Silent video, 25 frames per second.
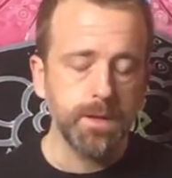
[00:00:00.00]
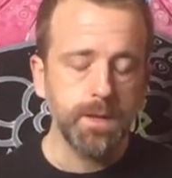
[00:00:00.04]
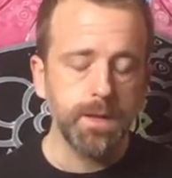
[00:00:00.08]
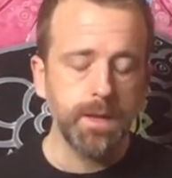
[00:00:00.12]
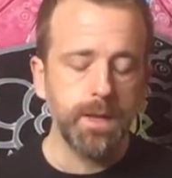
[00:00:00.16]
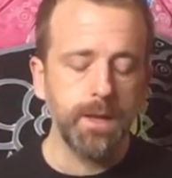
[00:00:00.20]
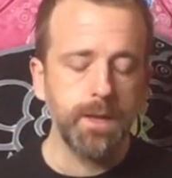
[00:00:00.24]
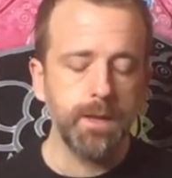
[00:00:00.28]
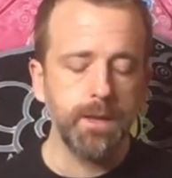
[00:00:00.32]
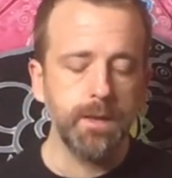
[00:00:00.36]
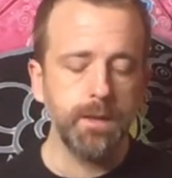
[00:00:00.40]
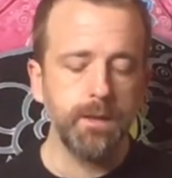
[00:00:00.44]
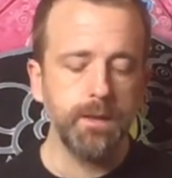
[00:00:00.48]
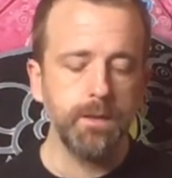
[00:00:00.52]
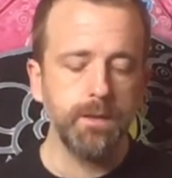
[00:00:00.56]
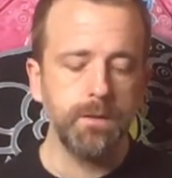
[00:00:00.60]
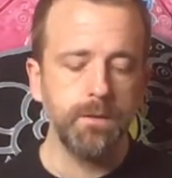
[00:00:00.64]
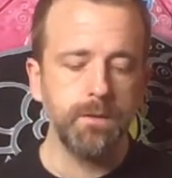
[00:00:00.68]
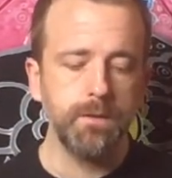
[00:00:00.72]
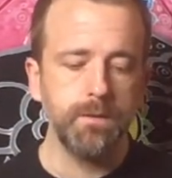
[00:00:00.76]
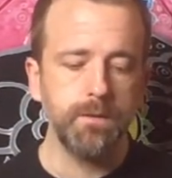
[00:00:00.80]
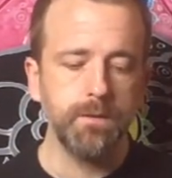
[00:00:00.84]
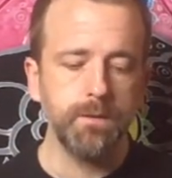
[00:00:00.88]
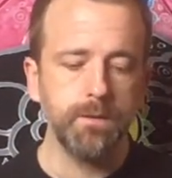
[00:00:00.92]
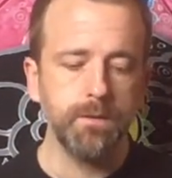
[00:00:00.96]

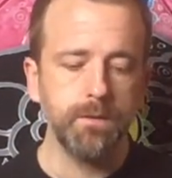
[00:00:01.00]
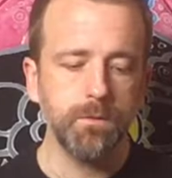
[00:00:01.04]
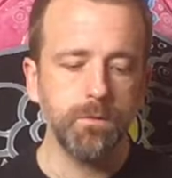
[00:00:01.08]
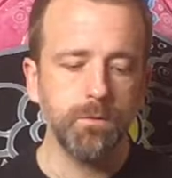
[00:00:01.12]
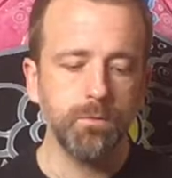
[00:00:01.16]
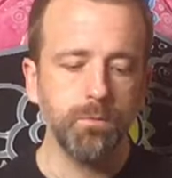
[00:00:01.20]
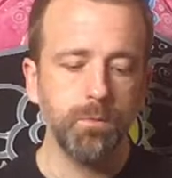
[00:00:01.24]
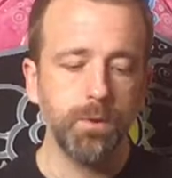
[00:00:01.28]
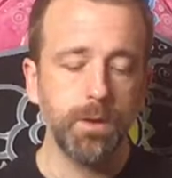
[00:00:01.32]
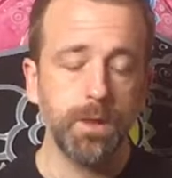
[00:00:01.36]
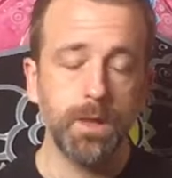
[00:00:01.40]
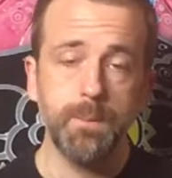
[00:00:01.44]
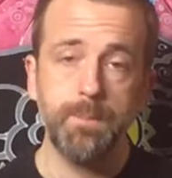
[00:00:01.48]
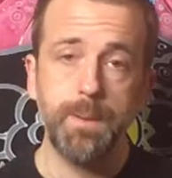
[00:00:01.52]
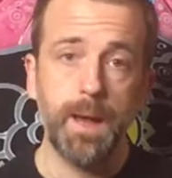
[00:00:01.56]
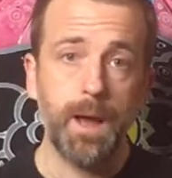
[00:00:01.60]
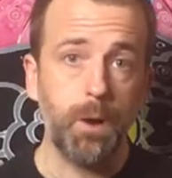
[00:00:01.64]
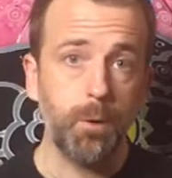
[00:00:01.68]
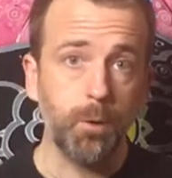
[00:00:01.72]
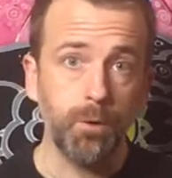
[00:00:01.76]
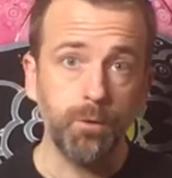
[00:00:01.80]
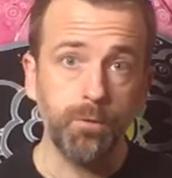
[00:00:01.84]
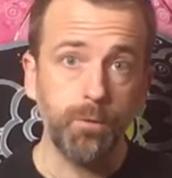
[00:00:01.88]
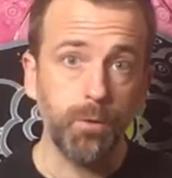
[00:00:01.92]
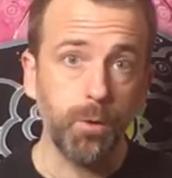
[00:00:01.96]
is really
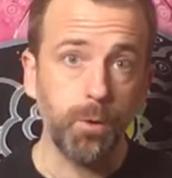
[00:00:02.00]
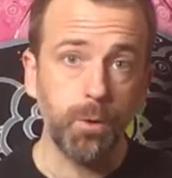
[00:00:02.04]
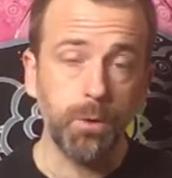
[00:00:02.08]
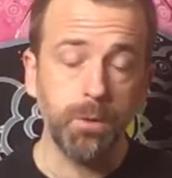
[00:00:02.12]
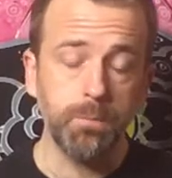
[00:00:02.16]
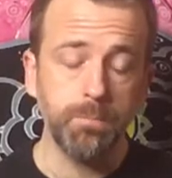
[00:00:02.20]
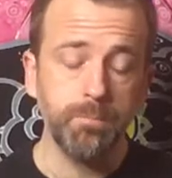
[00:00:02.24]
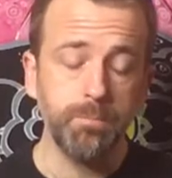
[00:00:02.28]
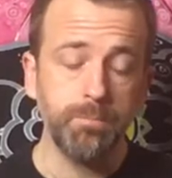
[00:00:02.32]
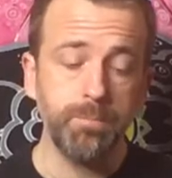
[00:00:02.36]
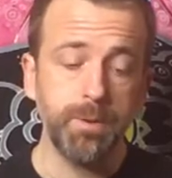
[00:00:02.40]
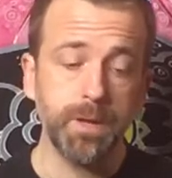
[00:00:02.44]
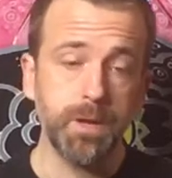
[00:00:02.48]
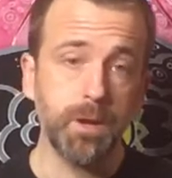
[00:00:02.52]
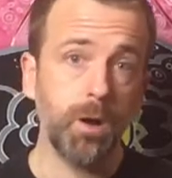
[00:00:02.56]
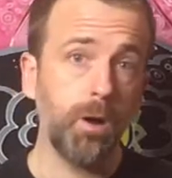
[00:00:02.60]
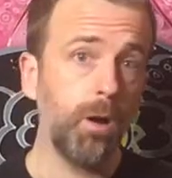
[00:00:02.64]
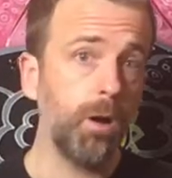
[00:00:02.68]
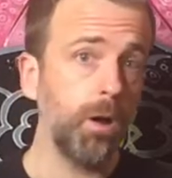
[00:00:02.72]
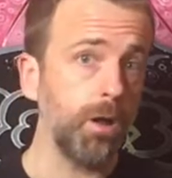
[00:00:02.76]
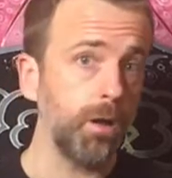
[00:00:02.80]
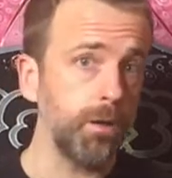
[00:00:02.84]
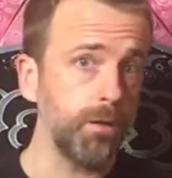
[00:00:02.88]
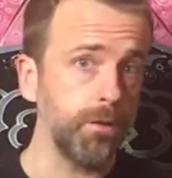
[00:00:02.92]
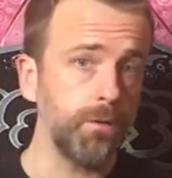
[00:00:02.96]
powerful
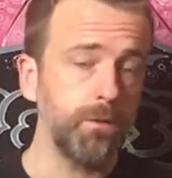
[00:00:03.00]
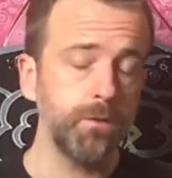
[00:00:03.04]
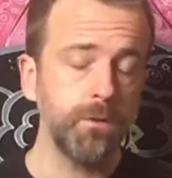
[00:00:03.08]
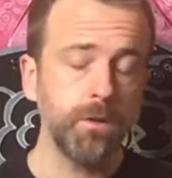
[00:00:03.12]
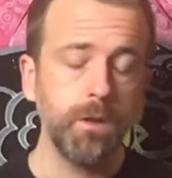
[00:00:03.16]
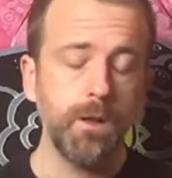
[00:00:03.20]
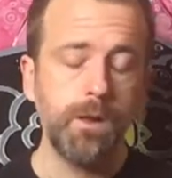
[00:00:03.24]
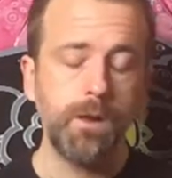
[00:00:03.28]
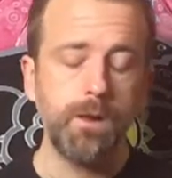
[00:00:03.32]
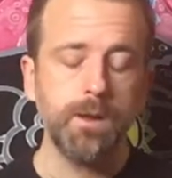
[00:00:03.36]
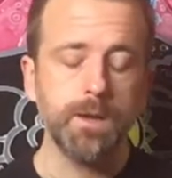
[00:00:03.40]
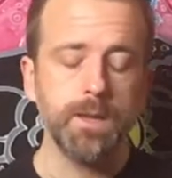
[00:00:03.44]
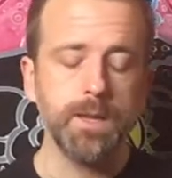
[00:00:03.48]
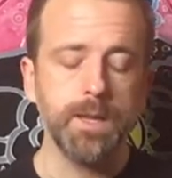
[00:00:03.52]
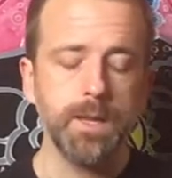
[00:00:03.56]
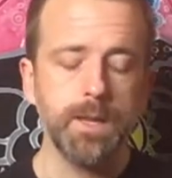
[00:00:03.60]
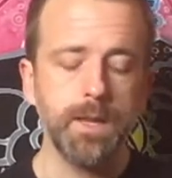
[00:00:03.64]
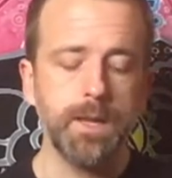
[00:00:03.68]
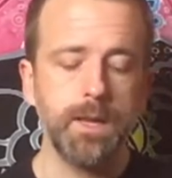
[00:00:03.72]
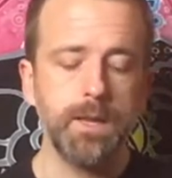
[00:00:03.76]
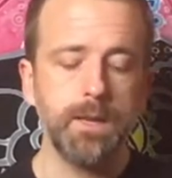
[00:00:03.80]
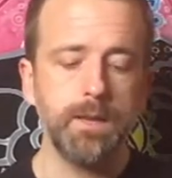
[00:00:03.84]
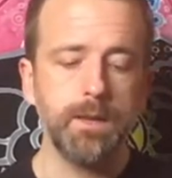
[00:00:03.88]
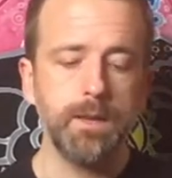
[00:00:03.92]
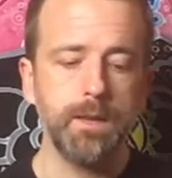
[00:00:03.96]
because
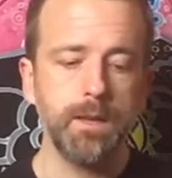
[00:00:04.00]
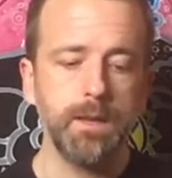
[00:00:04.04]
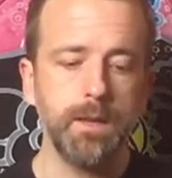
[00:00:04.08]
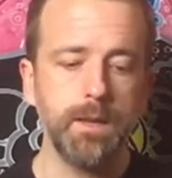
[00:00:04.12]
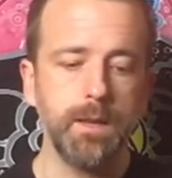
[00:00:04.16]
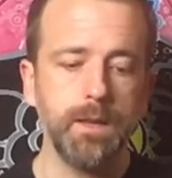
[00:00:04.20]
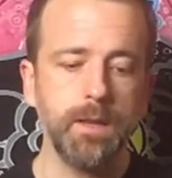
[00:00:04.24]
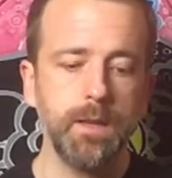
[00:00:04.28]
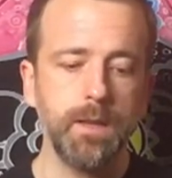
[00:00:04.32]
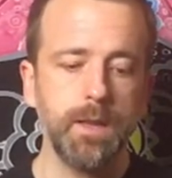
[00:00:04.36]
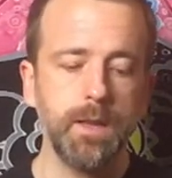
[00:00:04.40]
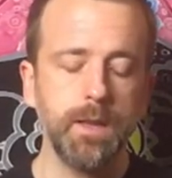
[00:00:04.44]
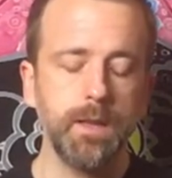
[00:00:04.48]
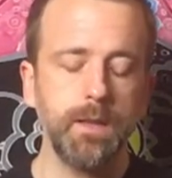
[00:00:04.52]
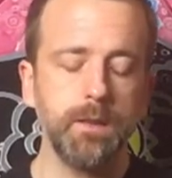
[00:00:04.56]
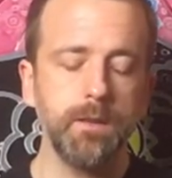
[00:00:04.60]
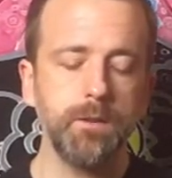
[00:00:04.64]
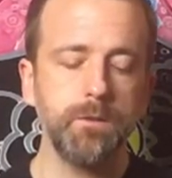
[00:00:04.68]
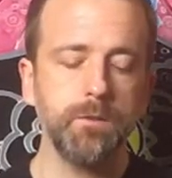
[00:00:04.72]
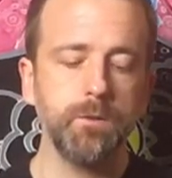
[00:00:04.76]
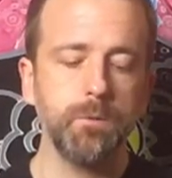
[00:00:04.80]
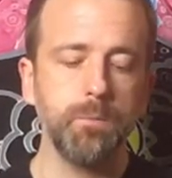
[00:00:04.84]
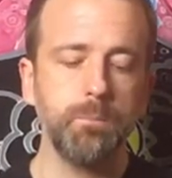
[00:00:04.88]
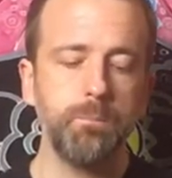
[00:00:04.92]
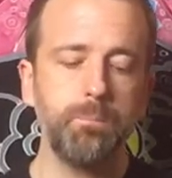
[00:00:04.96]
it
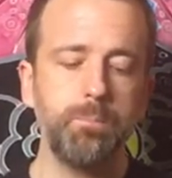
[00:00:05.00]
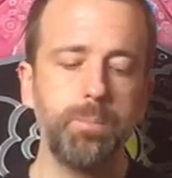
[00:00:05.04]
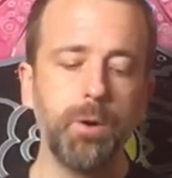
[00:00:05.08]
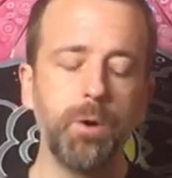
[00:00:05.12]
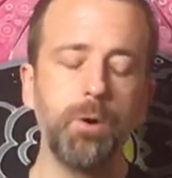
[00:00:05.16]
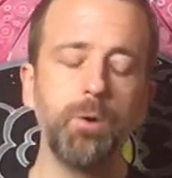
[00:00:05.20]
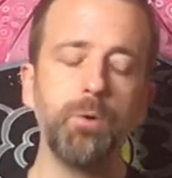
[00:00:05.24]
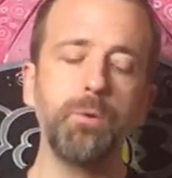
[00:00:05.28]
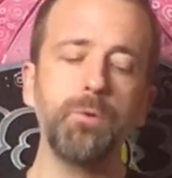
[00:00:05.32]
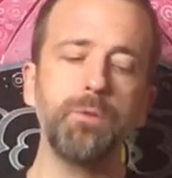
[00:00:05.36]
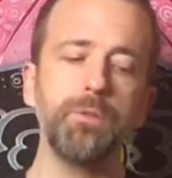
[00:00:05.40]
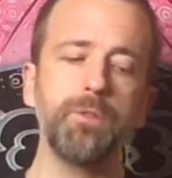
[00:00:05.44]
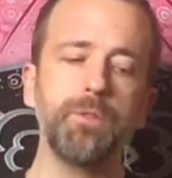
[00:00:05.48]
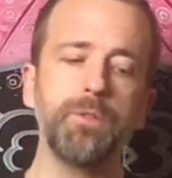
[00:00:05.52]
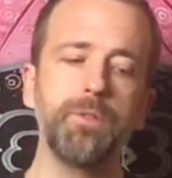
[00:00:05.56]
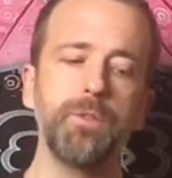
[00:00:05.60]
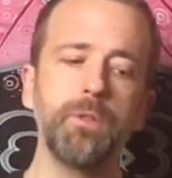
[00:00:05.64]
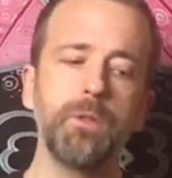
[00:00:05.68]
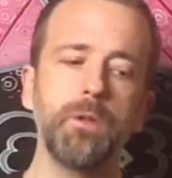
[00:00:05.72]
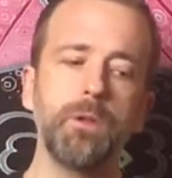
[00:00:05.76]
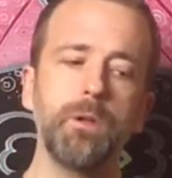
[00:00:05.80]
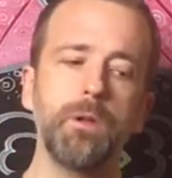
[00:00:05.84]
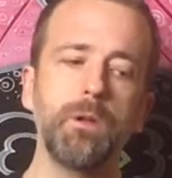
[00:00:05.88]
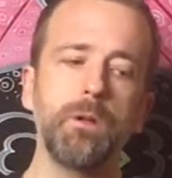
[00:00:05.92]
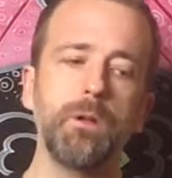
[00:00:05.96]
is both
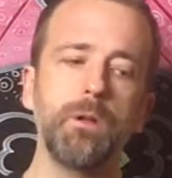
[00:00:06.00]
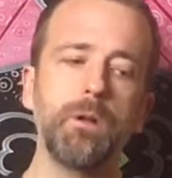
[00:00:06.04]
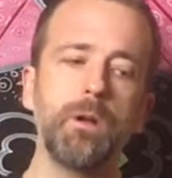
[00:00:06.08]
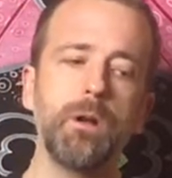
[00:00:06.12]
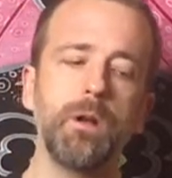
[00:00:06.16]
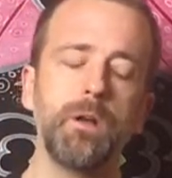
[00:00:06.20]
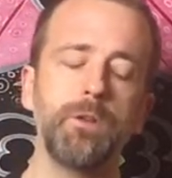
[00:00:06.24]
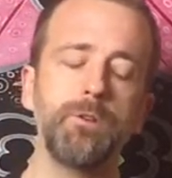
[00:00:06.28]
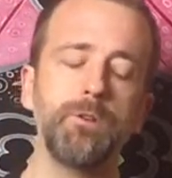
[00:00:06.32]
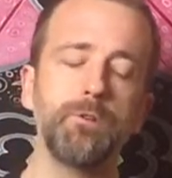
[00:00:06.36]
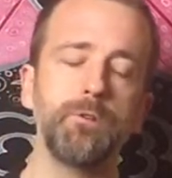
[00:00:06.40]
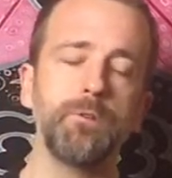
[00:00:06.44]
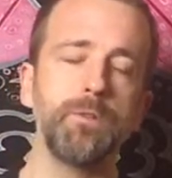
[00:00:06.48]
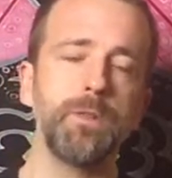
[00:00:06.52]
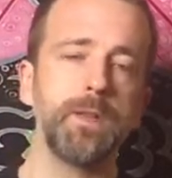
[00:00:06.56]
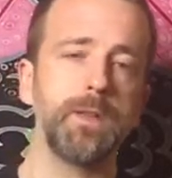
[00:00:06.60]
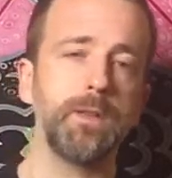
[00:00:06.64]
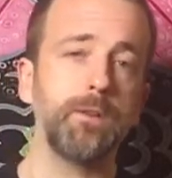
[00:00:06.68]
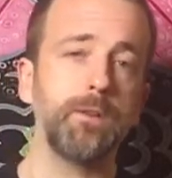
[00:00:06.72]
under the